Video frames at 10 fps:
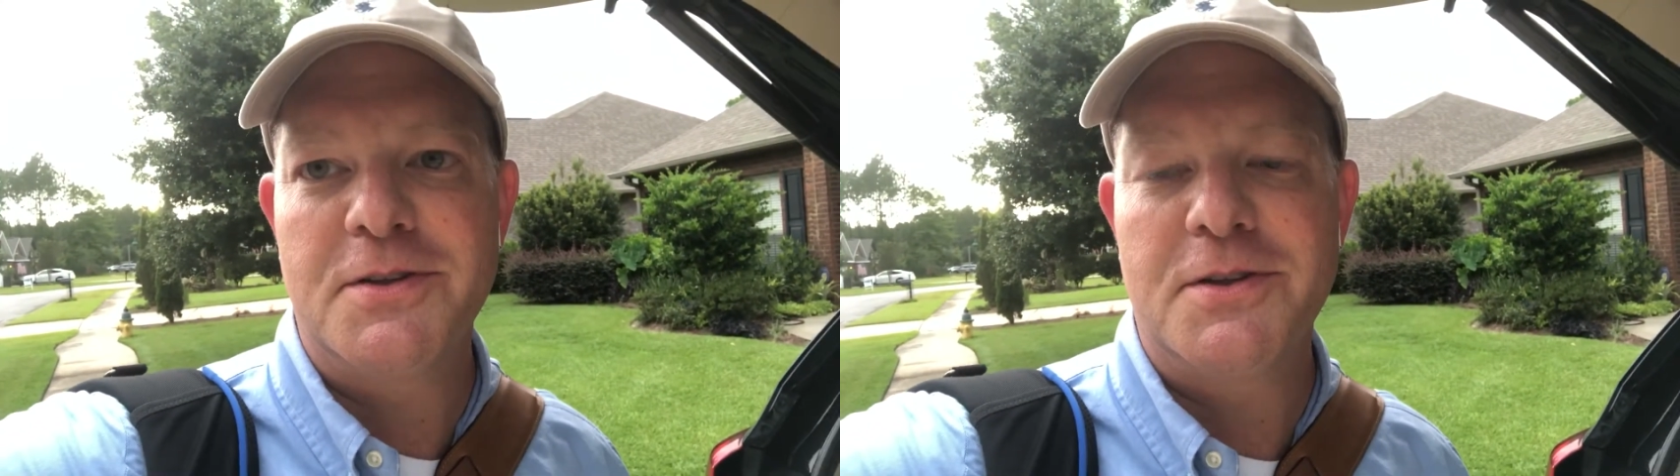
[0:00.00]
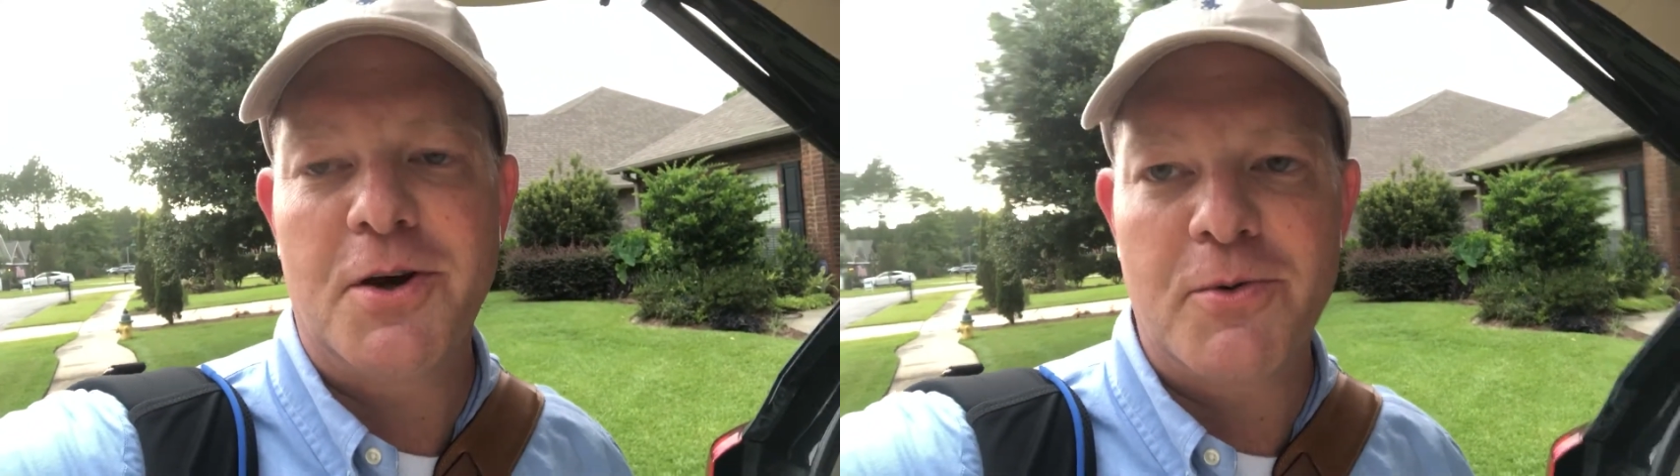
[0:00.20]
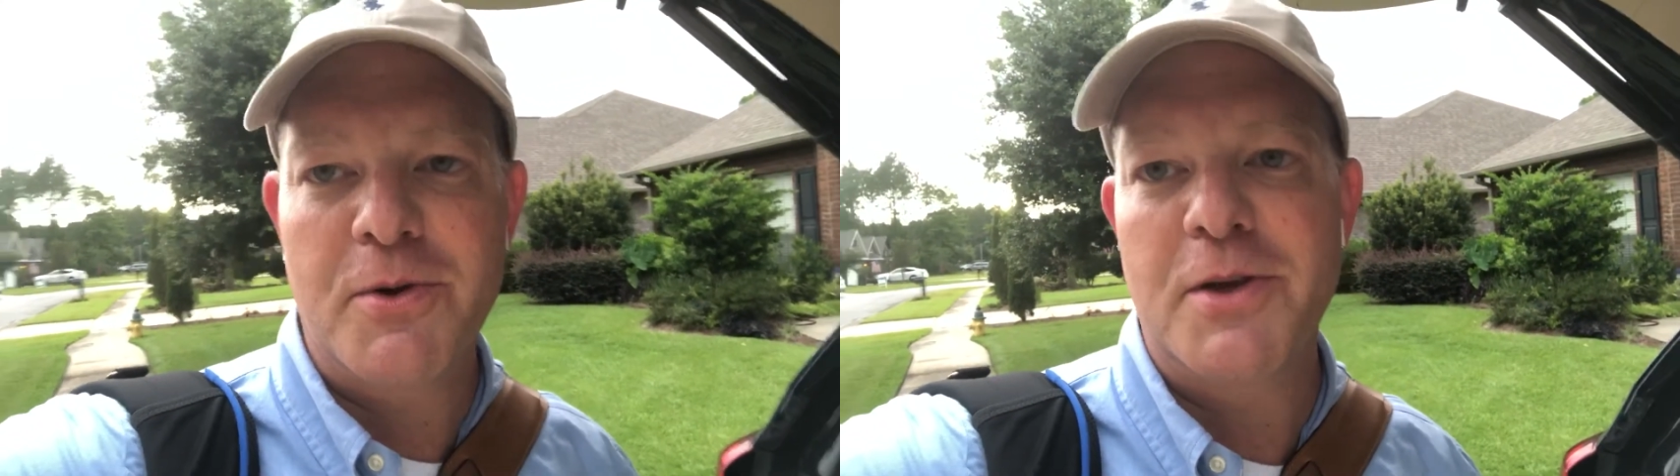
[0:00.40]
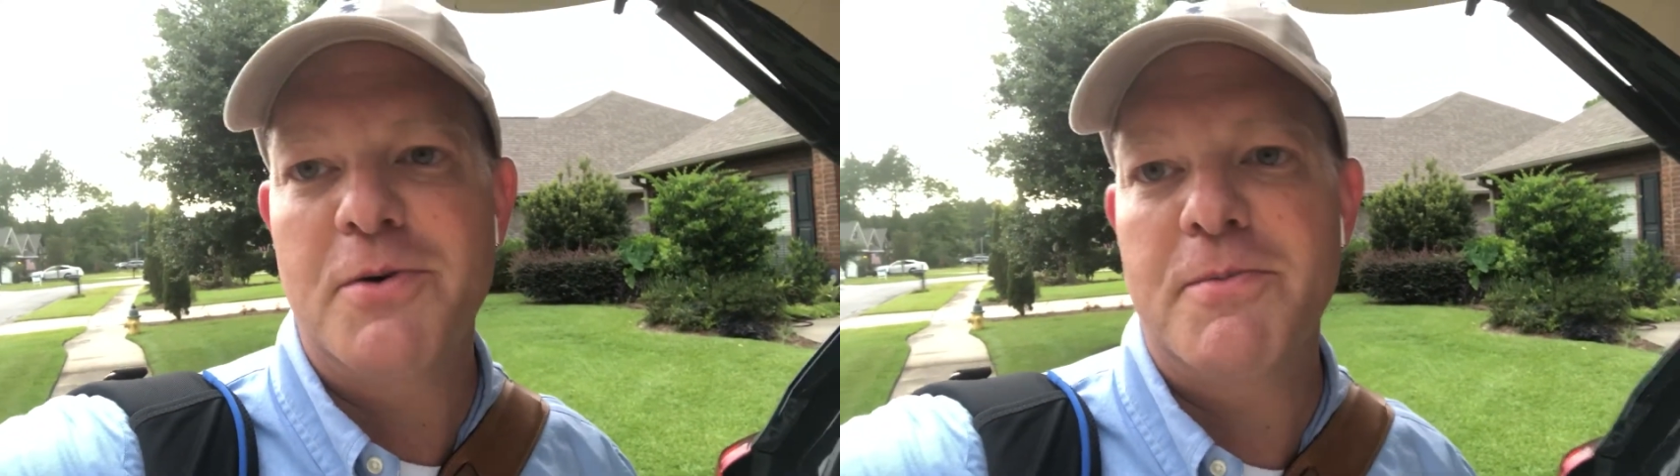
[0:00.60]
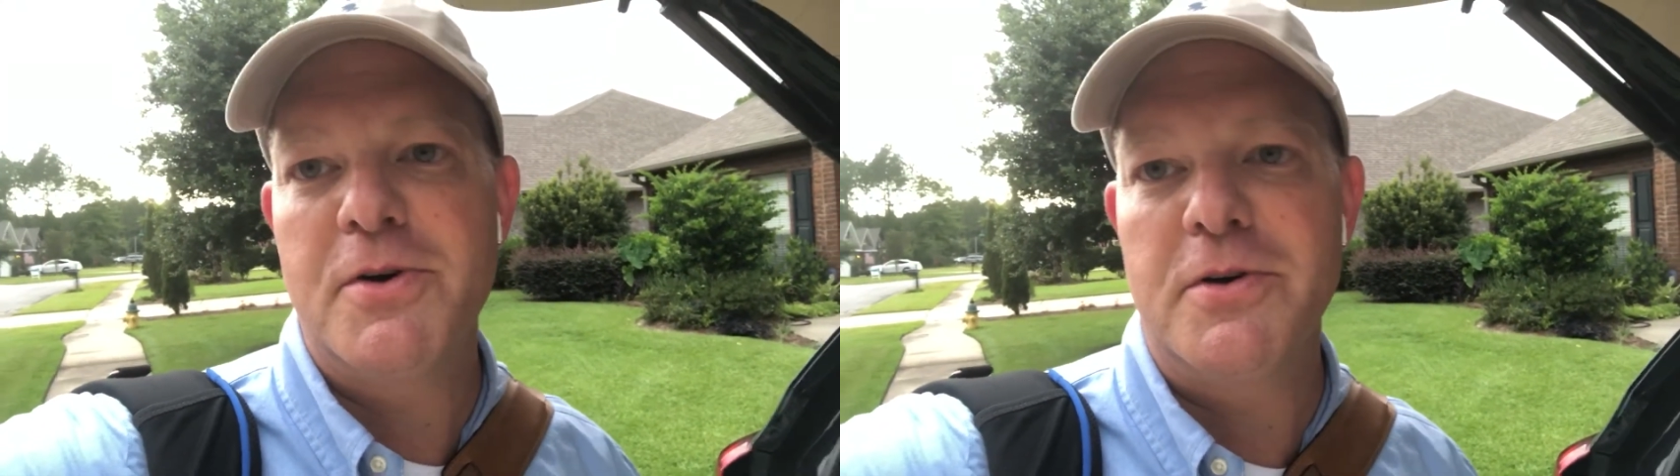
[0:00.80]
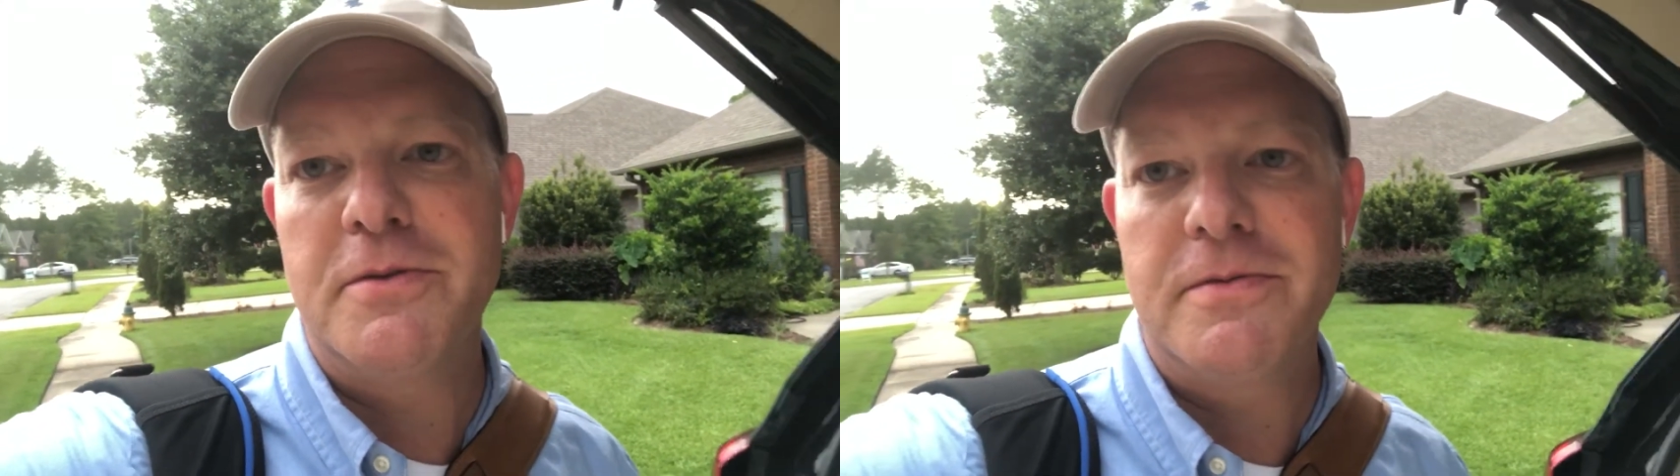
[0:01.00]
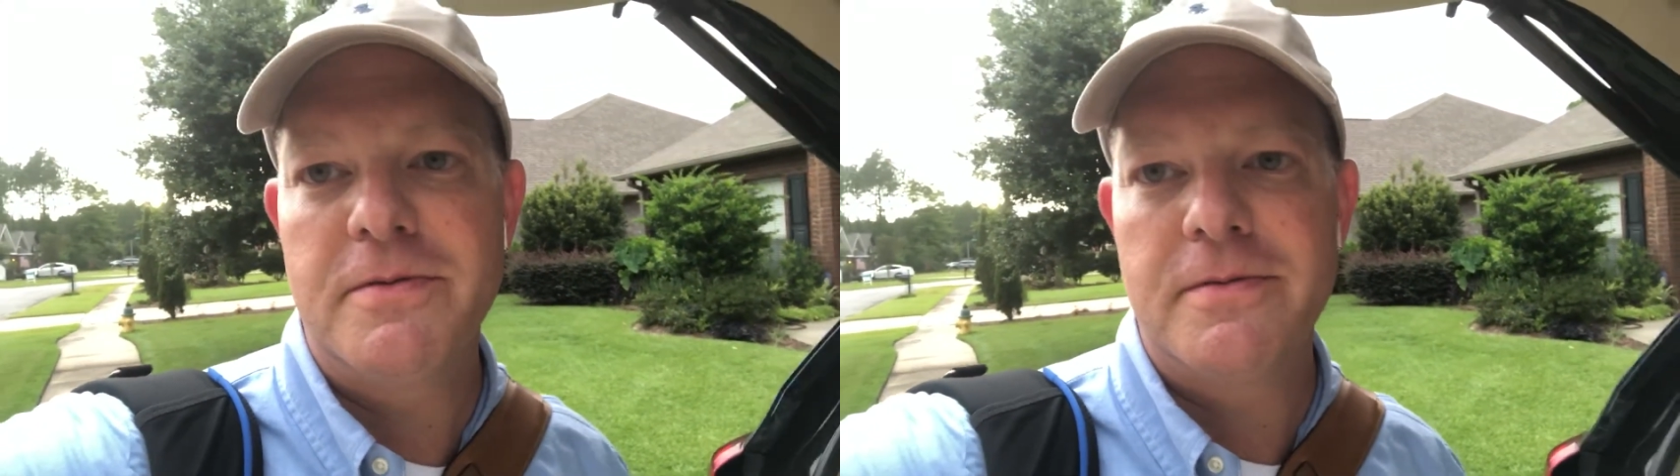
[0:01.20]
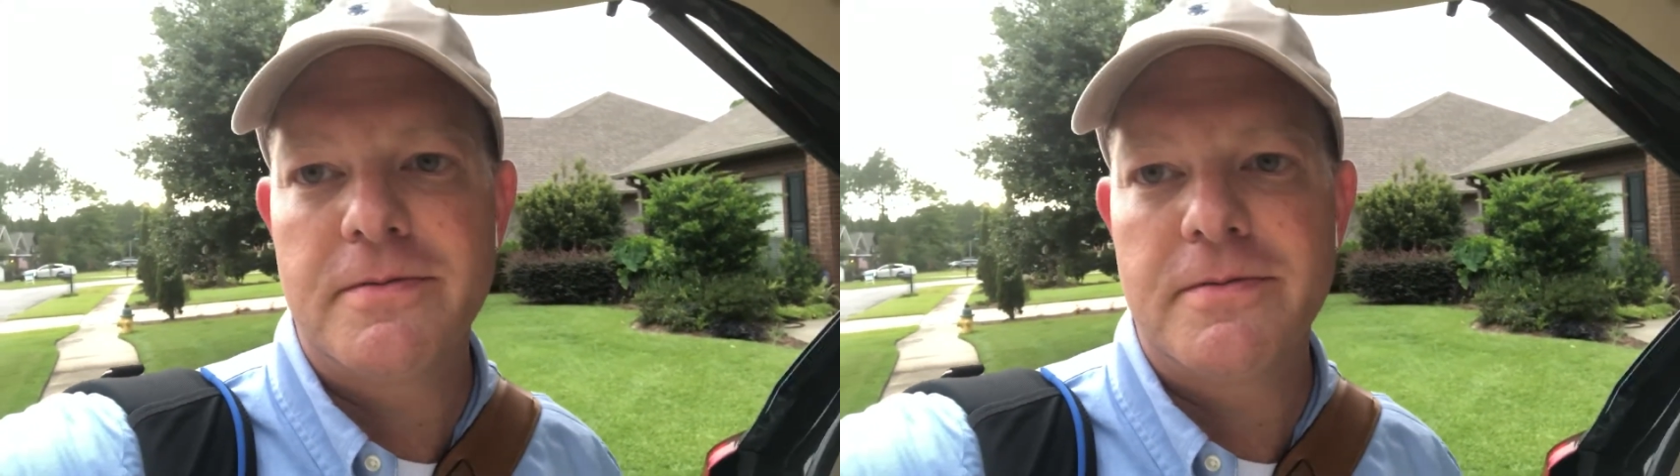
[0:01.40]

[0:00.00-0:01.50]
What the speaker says: don't really wanna move,